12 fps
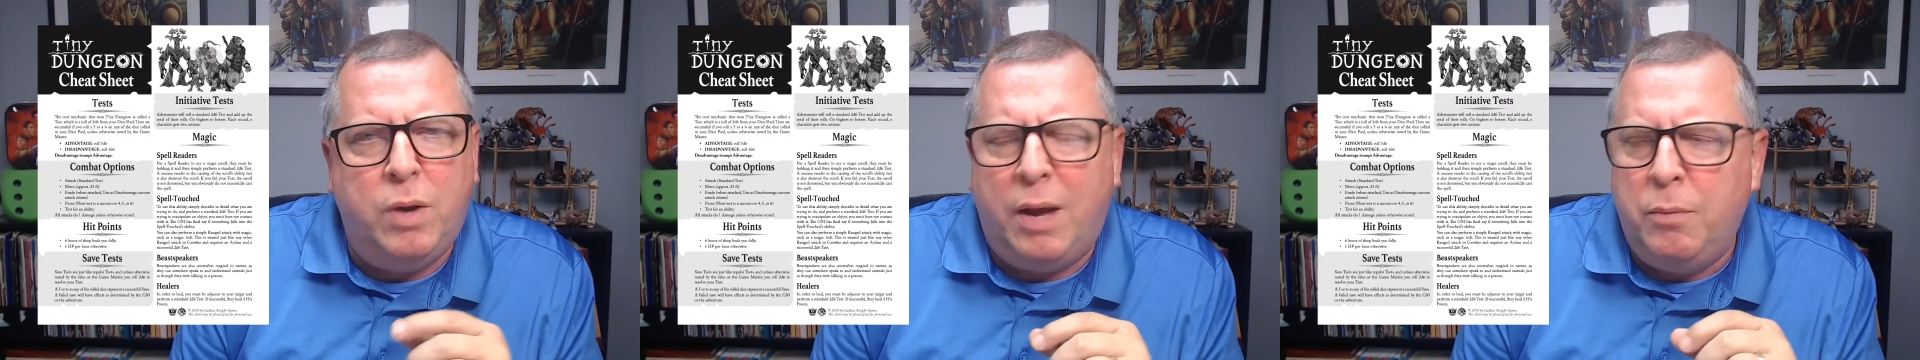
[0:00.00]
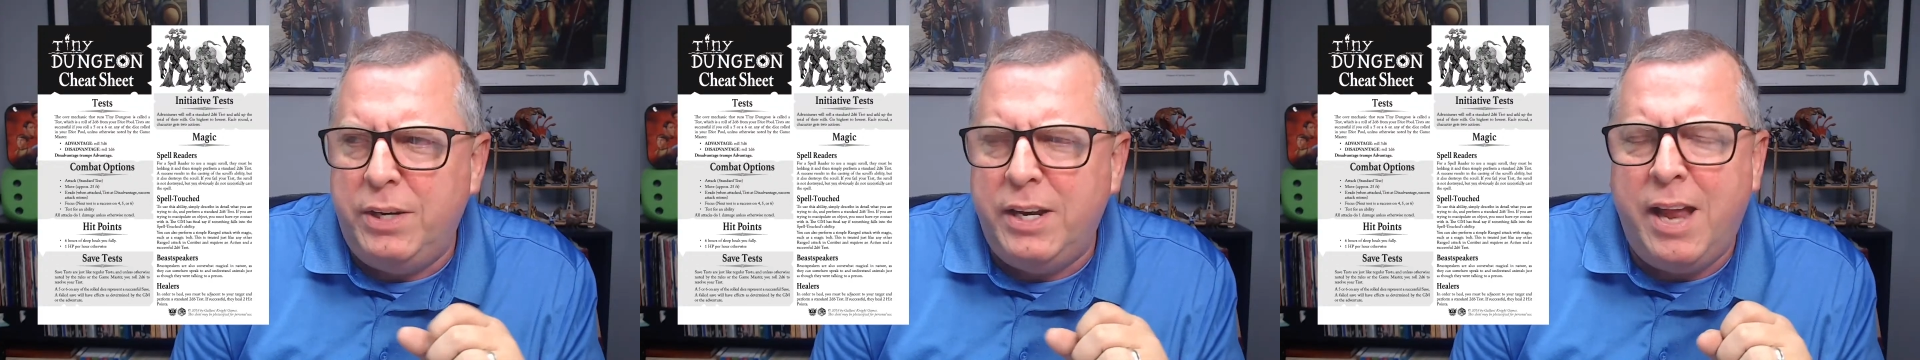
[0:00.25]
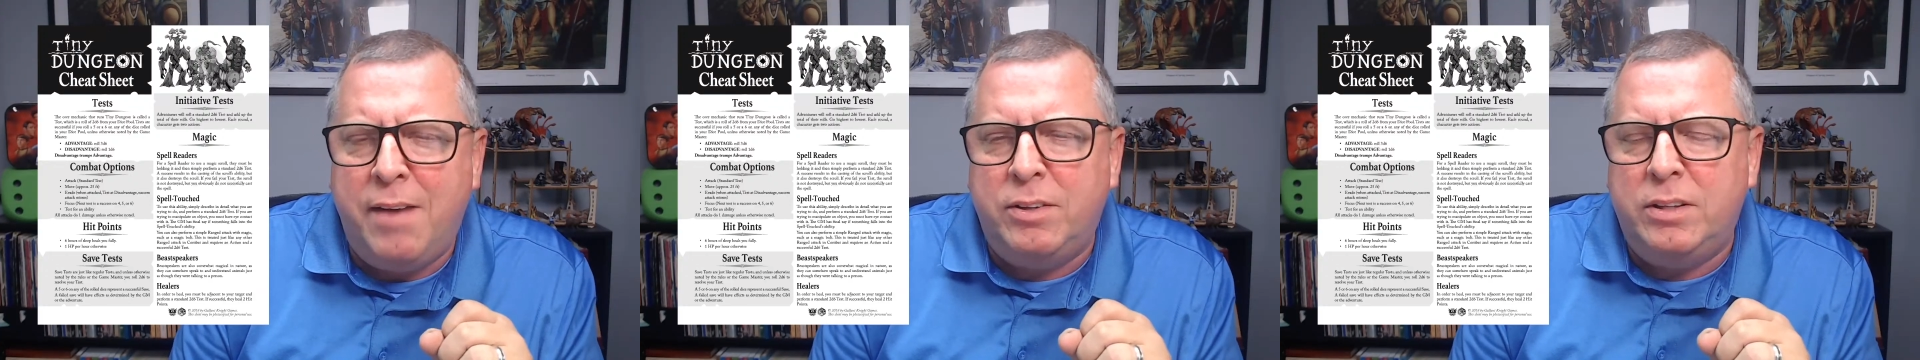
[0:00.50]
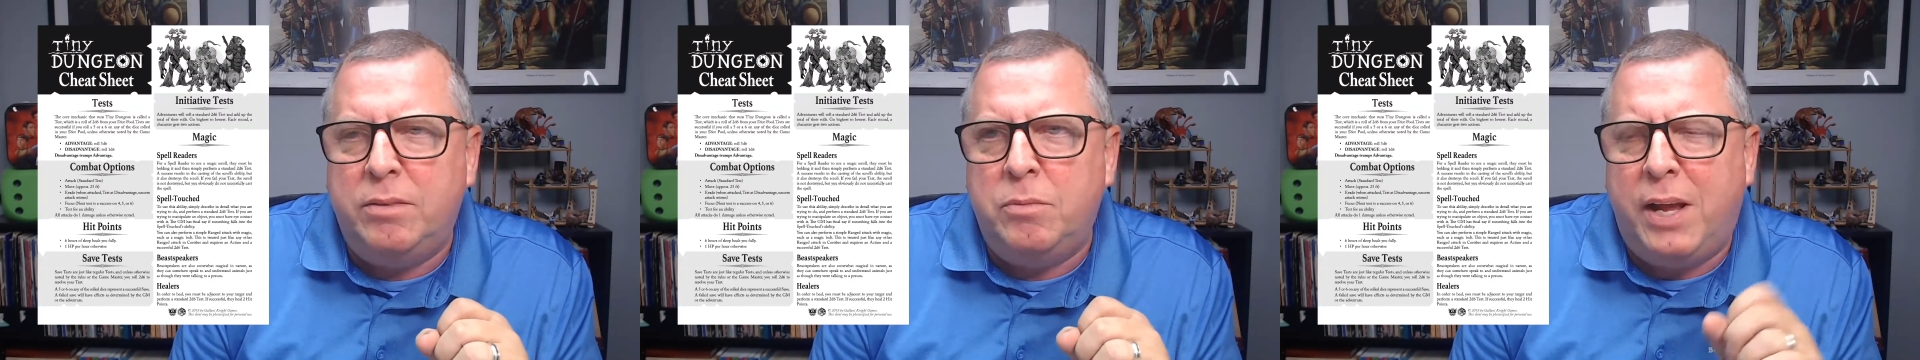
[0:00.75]

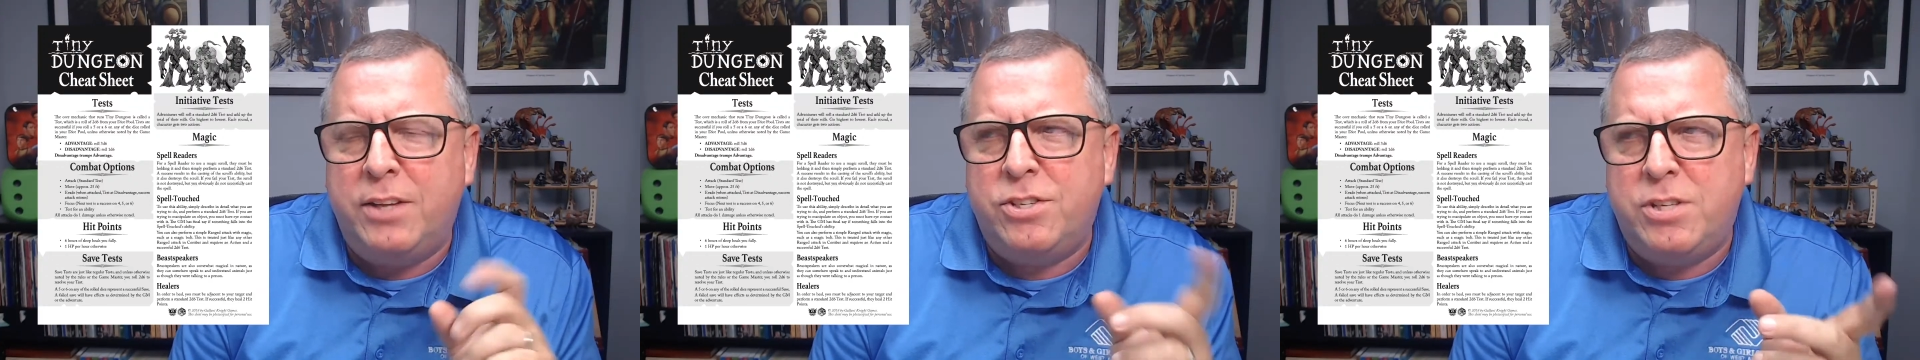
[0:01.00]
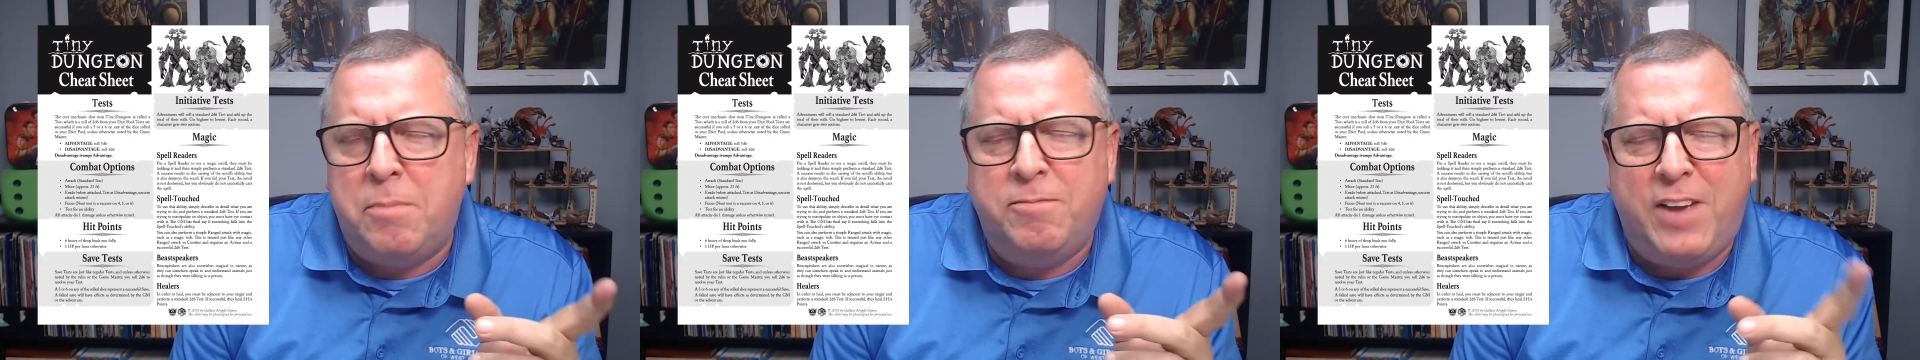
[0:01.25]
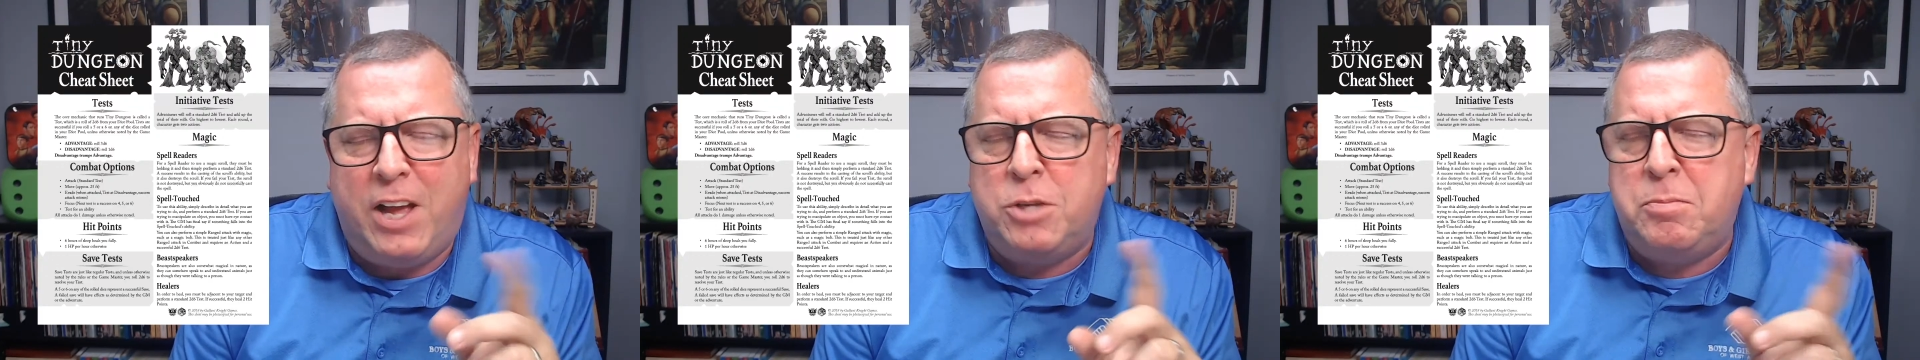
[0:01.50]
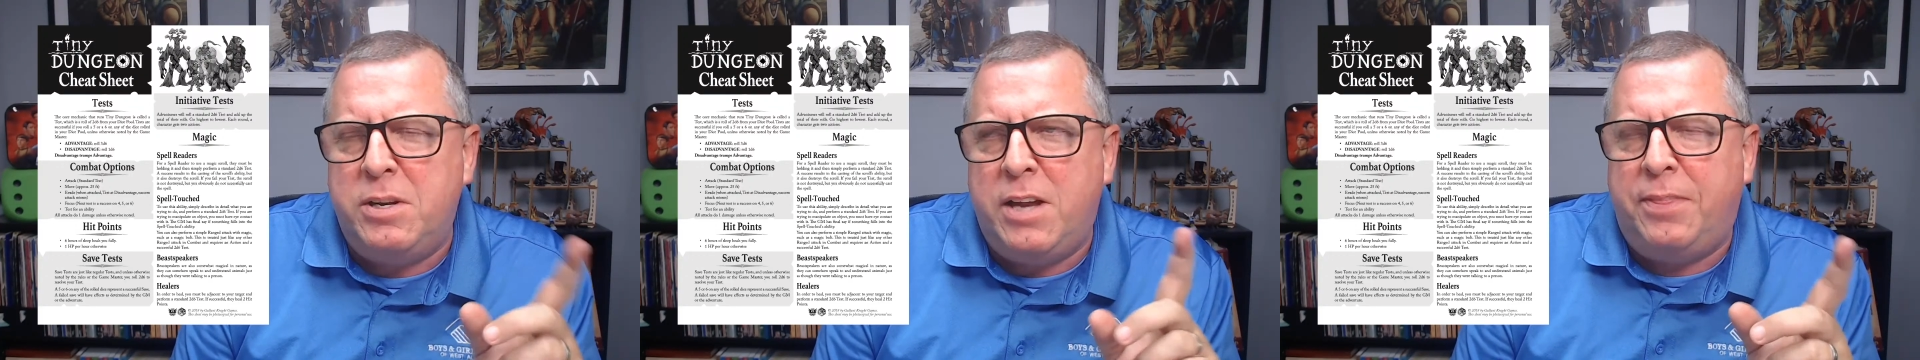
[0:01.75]
we had some fails,
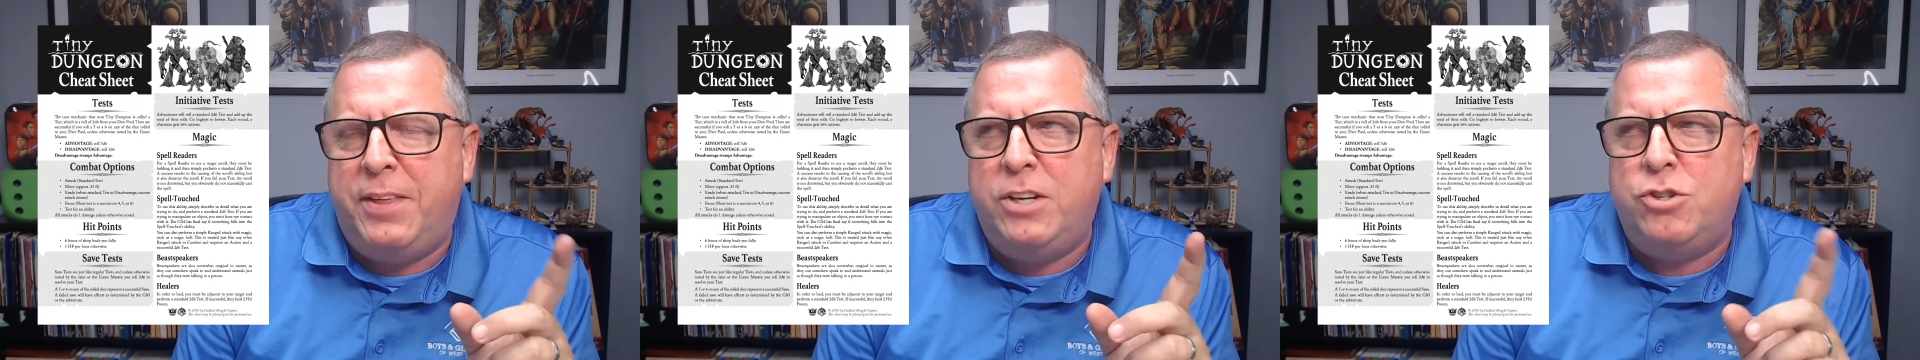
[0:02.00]
but nothing